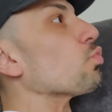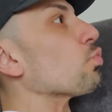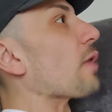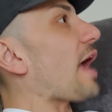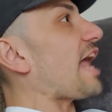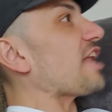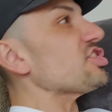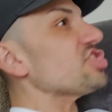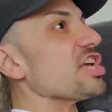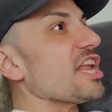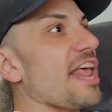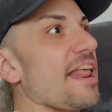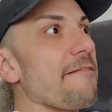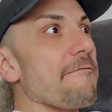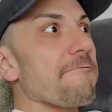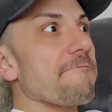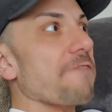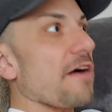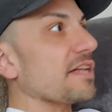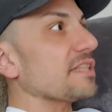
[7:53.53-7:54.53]
ratchet and
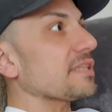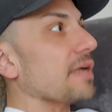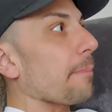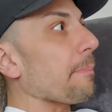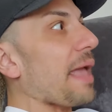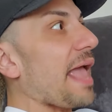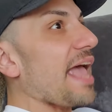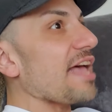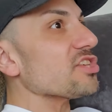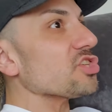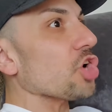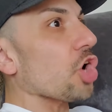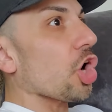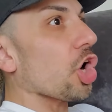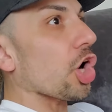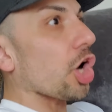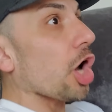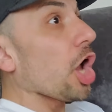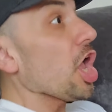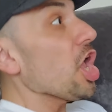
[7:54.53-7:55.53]
fucked up as
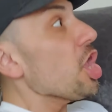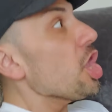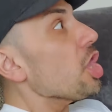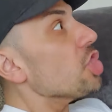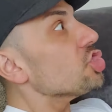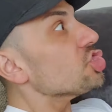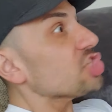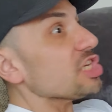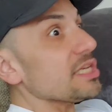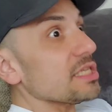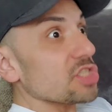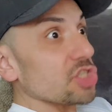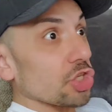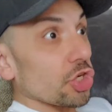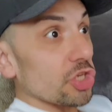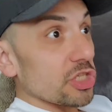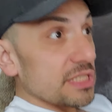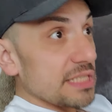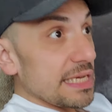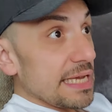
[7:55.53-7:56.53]
her. She's
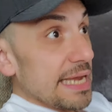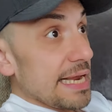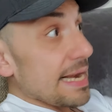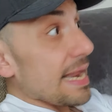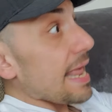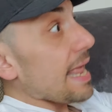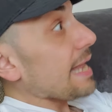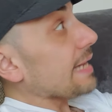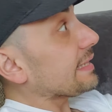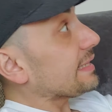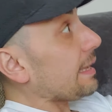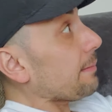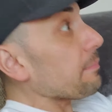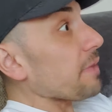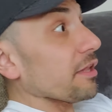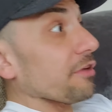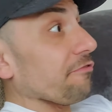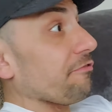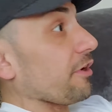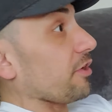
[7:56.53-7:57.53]
13. Them
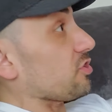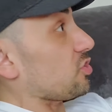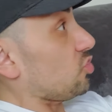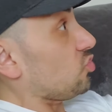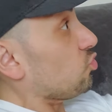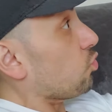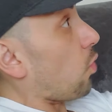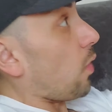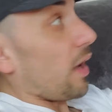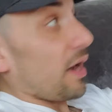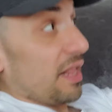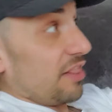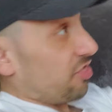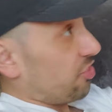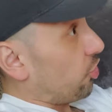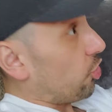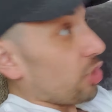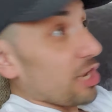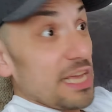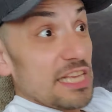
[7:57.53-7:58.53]
motherfuckers are
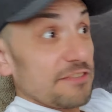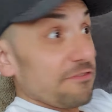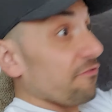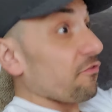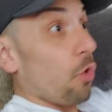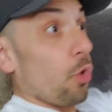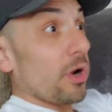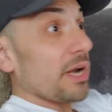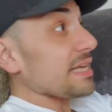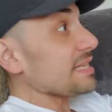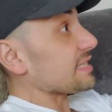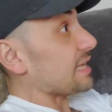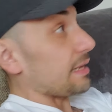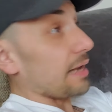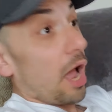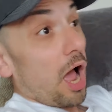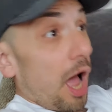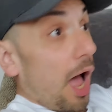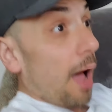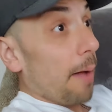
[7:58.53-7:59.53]
30s, 40s, and
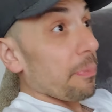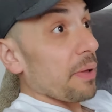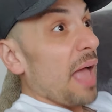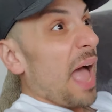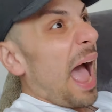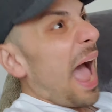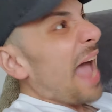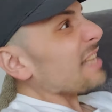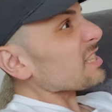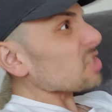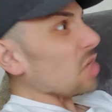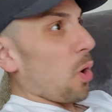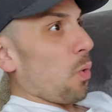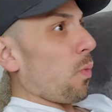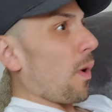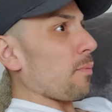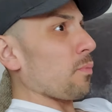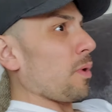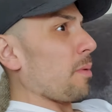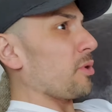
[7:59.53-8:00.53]
up. I saw
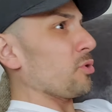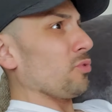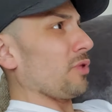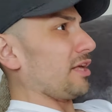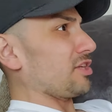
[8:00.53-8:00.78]
one woman who